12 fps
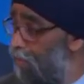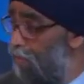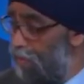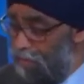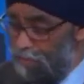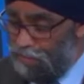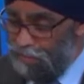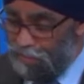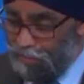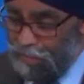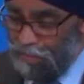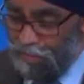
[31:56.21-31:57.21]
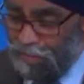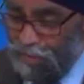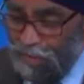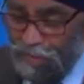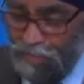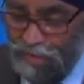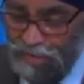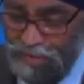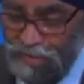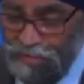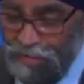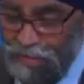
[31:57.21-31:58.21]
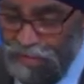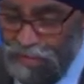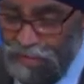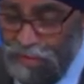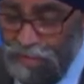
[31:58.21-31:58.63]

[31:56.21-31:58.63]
Principles, as Minister Brison just mentioned,